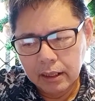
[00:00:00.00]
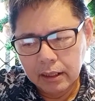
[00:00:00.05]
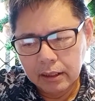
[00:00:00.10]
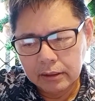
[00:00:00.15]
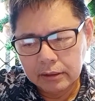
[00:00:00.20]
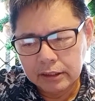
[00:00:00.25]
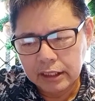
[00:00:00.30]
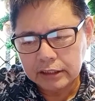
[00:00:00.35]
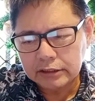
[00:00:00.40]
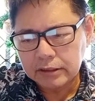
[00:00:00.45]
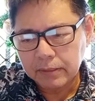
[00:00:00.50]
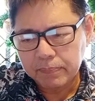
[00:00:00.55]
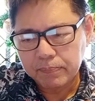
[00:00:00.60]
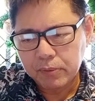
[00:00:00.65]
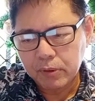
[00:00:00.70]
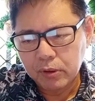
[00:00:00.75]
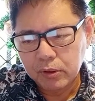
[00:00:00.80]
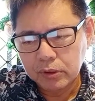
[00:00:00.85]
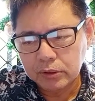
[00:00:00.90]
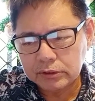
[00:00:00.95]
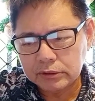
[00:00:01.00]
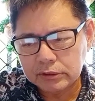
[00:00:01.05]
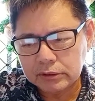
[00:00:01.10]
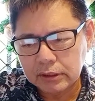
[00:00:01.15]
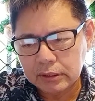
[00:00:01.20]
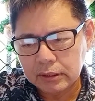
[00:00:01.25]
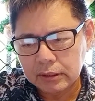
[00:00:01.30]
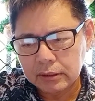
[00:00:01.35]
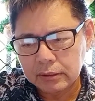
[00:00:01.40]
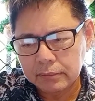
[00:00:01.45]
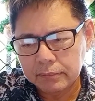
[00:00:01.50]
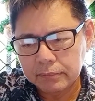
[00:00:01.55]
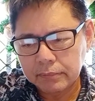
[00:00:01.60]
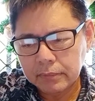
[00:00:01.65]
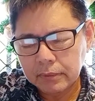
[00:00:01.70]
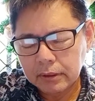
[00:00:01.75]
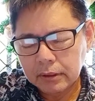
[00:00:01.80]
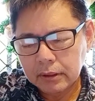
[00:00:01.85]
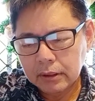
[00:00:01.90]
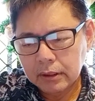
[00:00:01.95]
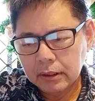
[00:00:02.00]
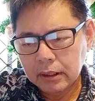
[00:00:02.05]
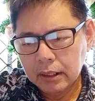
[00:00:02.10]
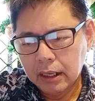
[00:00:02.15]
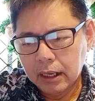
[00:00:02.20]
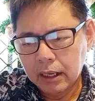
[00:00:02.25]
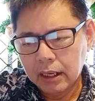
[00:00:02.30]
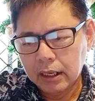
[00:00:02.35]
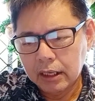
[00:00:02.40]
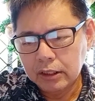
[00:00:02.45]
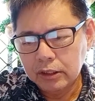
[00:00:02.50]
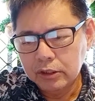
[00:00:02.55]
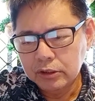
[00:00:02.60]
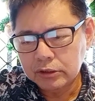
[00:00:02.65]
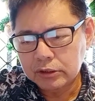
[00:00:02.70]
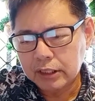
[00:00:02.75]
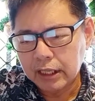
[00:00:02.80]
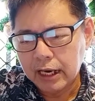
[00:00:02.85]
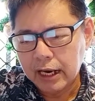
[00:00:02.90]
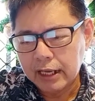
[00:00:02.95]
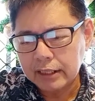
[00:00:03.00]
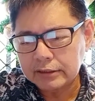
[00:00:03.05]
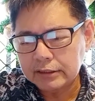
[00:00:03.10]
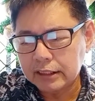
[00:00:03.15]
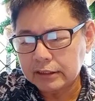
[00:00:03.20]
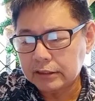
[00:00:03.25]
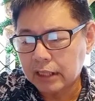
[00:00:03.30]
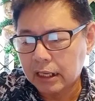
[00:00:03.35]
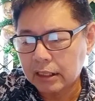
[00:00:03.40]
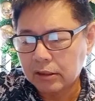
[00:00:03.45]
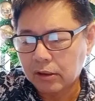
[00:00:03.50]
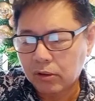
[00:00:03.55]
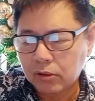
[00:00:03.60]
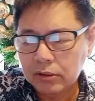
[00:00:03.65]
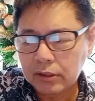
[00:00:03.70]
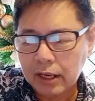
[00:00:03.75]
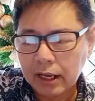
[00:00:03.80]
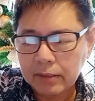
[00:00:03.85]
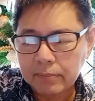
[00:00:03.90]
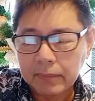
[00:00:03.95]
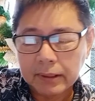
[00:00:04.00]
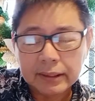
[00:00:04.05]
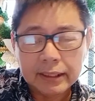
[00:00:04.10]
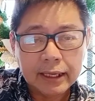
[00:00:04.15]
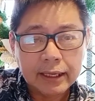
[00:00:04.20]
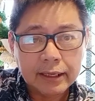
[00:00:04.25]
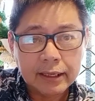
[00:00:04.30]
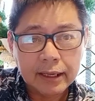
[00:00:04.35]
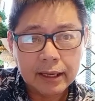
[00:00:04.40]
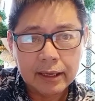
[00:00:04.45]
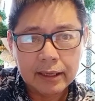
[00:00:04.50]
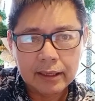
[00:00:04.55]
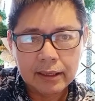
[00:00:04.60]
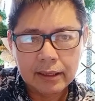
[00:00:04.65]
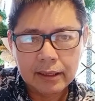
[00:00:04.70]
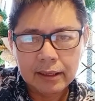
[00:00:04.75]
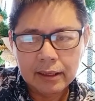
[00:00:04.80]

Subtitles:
this approach utilizes an online material